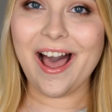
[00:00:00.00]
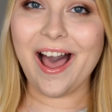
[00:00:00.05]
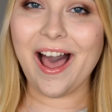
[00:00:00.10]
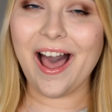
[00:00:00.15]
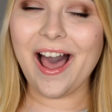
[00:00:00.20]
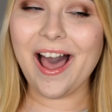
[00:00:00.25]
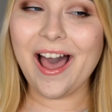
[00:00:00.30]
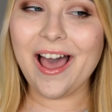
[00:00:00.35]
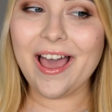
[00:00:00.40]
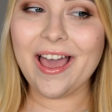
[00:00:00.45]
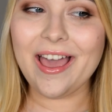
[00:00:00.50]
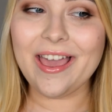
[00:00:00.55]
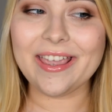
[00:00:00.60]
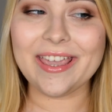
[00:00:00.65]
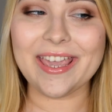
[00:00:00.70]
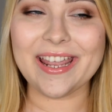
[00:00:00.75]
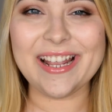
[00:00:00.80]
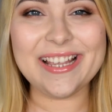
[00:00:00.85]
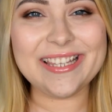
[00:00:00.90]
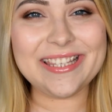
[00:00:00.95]

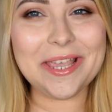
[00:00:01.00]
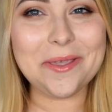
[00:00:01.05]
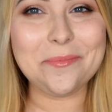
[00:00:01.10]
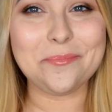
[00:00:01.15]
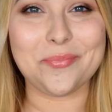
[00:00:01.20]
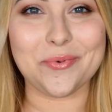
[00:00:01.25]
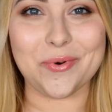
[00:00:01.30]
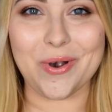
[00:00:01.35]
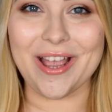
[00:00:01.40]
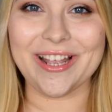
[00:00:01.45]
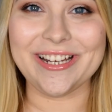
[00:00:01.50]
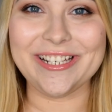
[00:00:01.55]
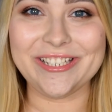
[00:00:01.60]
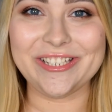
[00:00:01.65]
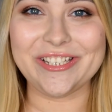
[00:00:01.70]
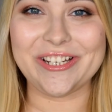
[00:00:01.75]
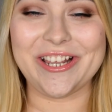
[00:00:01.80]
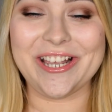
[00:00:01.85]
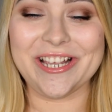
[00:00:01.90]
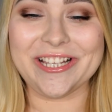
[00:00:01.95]
Can I say
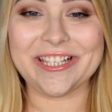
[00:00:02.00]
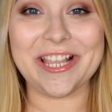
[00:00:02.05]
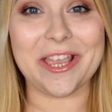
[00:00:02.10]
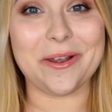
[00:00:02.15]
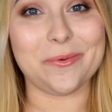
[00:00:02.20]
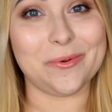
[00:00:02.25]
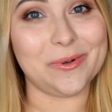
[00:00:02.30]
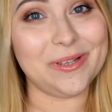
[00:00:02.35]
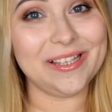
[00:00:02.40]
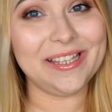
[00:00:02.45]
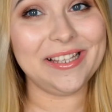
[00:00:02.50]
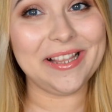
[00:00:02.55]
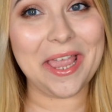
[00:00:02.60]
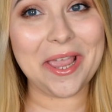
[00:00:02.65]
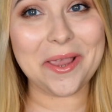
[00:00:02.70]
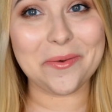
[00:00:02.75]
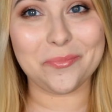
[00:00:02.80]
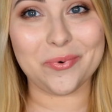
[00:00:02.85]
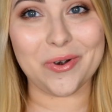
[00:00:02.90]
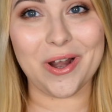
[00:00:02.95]
brunch? Because I really
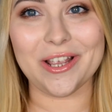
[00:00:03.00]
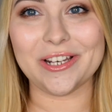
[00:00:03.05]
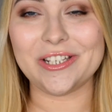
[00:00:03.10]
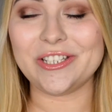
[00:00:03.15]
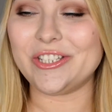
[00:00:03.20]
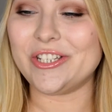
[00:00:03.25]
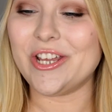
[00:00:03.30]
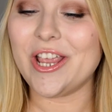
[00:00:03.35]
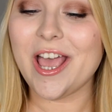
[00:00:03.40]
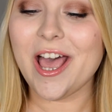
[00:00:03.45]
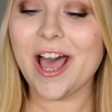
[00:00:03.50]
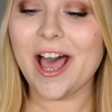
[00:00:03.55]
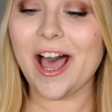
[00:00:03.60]
like brunch.